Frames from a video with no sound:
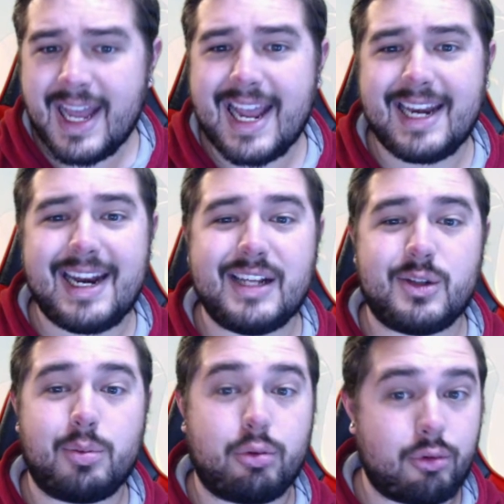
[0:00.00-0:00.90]
and it has
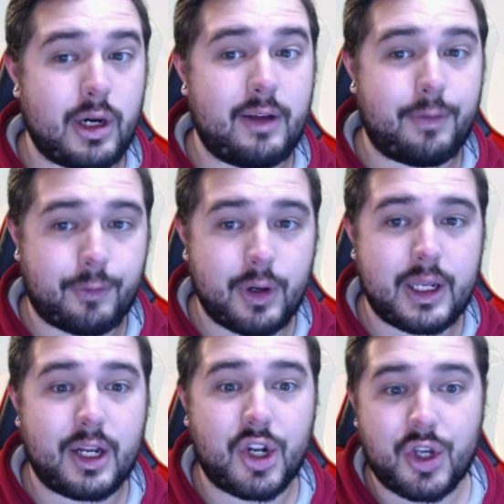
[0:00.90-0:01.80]
a pretty
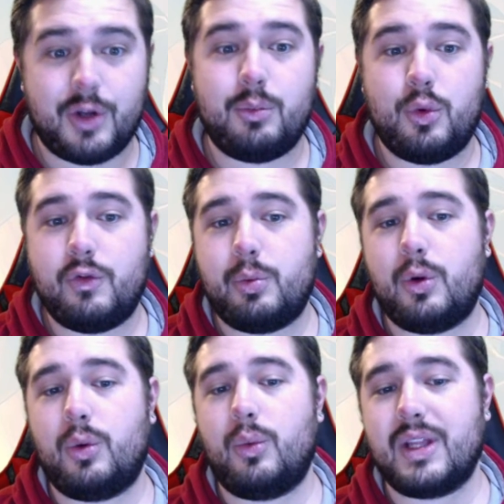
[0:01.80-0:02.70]
freaking good move
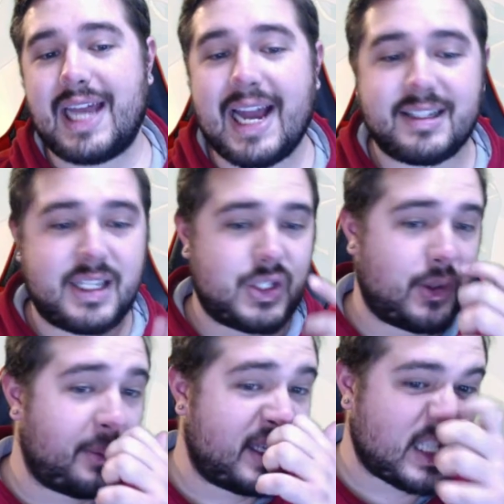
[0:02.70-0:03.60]
pool with access to
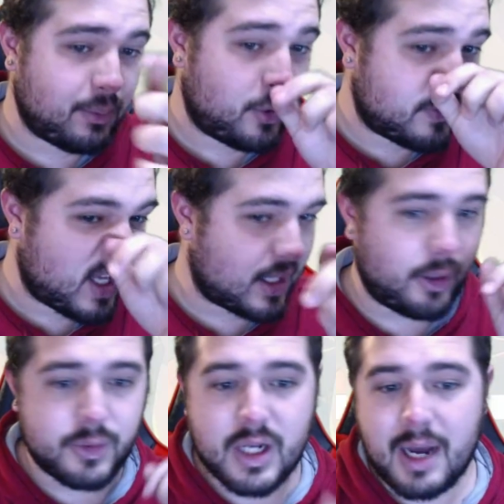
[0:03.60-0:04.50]
amazing moves like
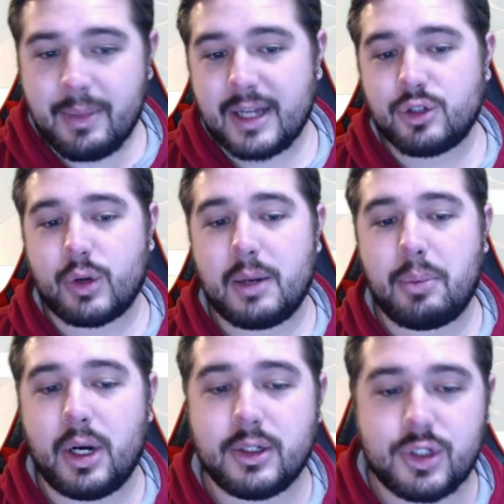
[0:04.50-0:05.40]
Close Combat, Drain
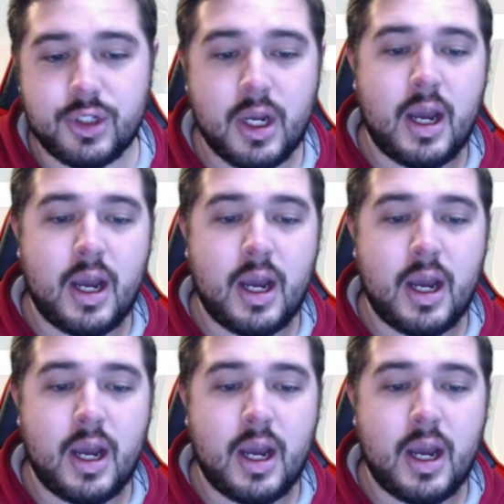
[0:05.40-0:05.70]
Punch,